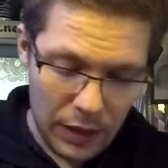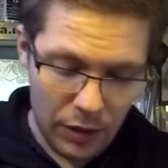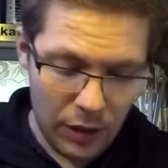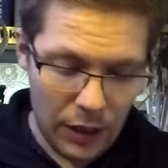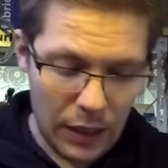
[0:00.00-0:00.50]
So
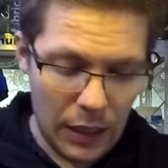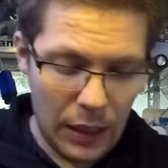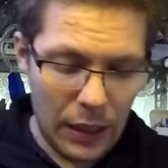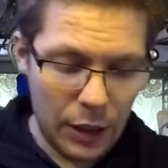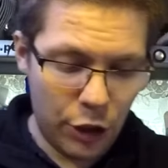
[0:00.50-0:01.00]

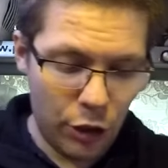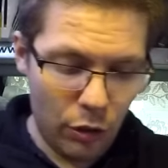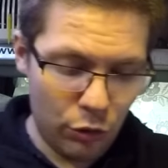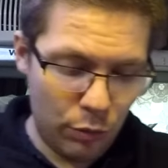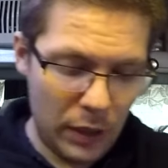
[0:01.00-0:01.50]
it
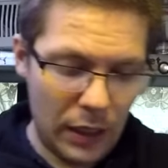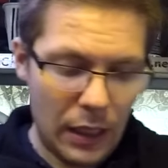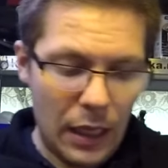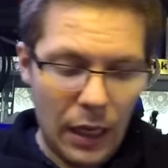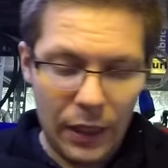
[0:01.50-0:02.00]
shows me
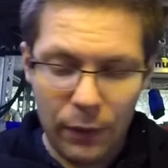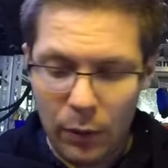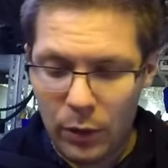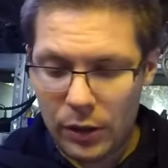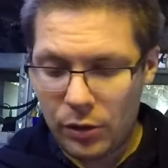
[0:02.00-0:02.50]
if I
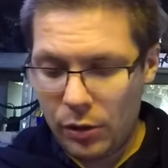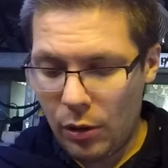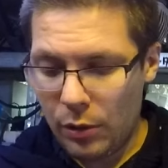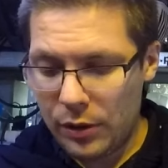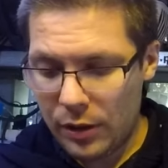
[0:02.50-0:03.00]
want to
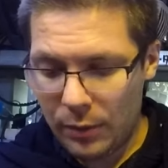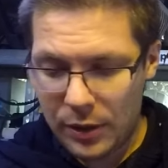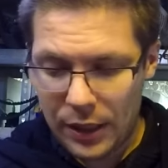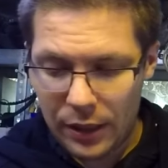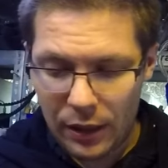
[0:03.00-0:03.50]
know if some
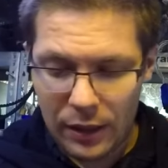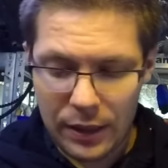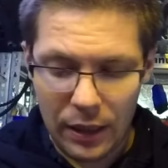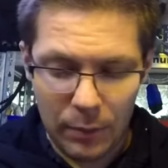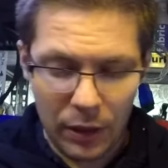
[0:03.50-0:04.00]
signal is
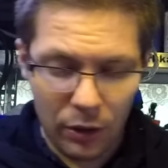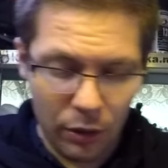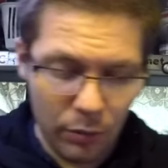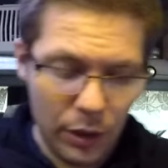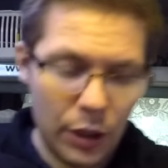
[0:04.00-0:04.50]
coming
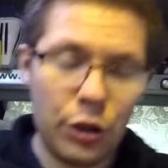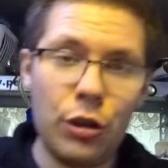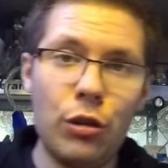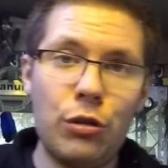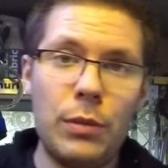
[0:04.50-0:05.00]
through. It
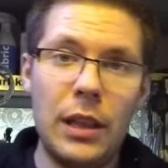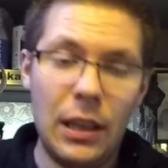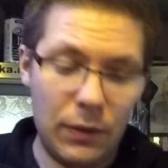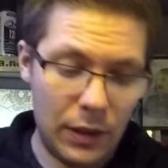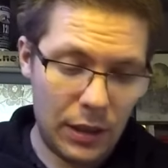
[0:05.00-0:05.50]
shows me
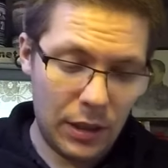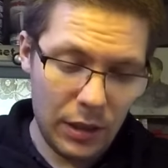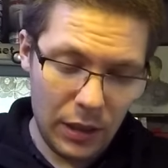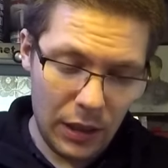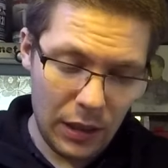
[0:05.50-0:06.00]
if it is
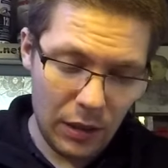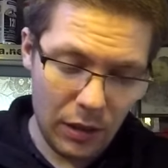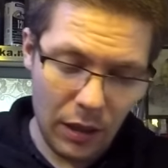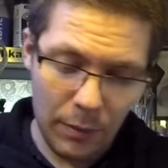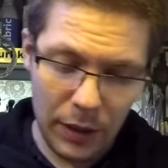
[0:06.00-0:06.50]

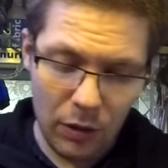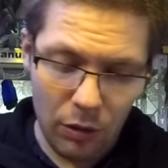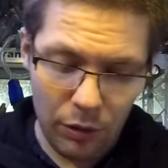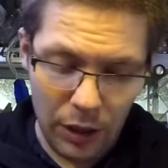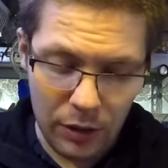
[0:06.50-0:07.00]
coming
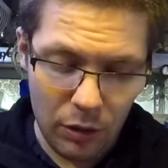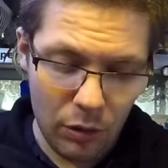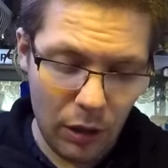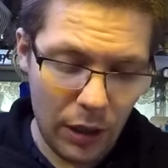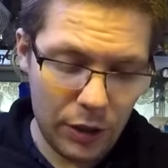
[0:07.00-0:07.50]
or not,
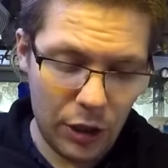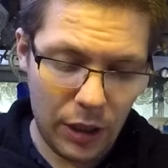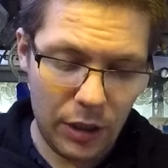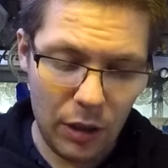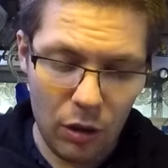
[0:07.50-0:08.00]
or I
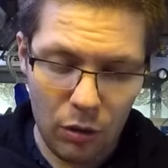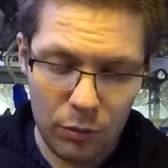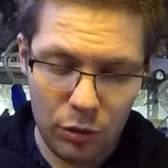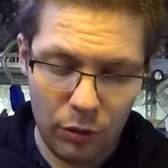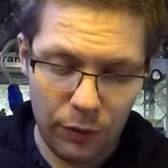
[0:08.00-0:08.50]
check the
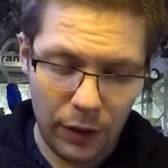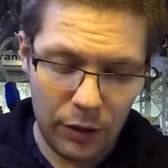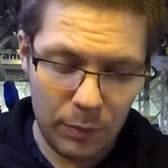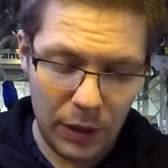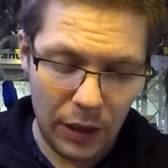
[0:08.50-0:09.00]
ohms of a
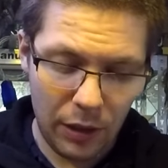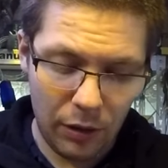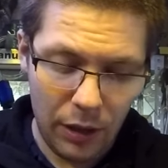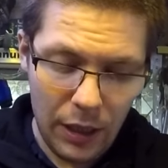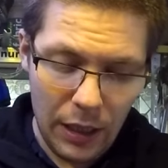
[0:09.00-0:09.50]

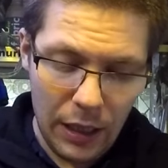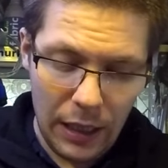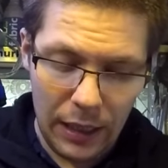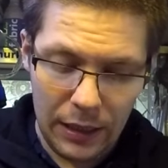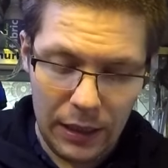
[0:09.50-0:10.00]
speaker
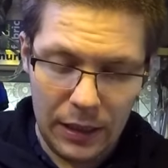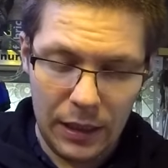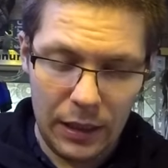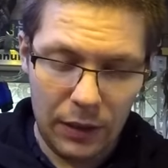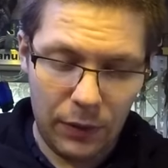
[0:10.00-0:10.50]
and if
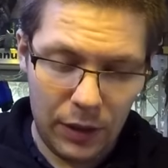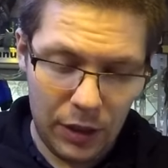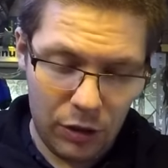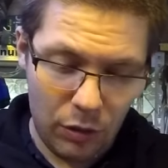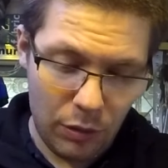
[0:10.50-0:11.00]
it
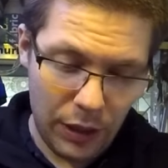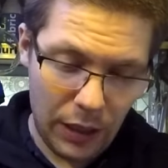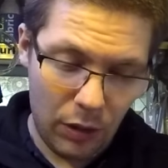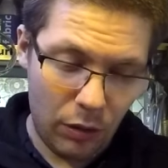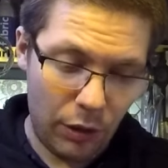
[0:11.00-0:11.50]
is
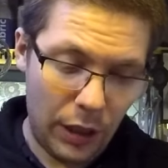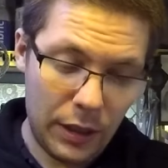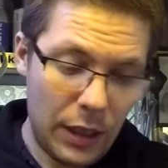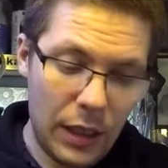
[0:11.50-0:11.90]
okay or not.